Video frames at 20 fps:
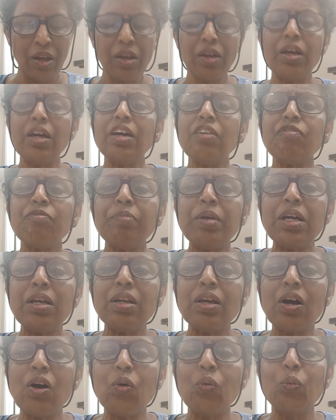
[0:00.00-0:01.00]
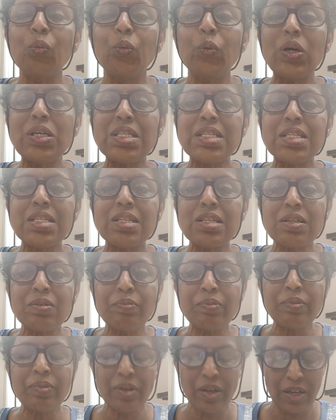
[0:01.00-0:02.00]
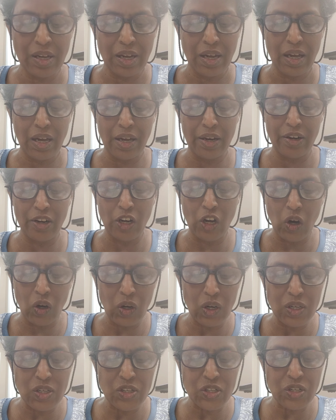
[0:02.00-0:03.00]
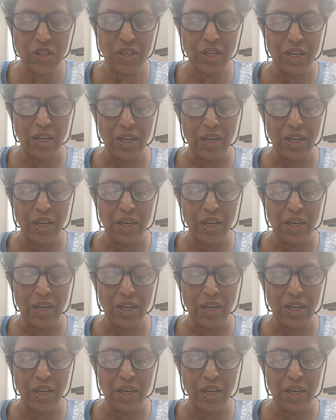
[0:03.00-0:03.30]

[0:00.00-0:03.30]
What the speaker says: Give me now wisdom and knowledge,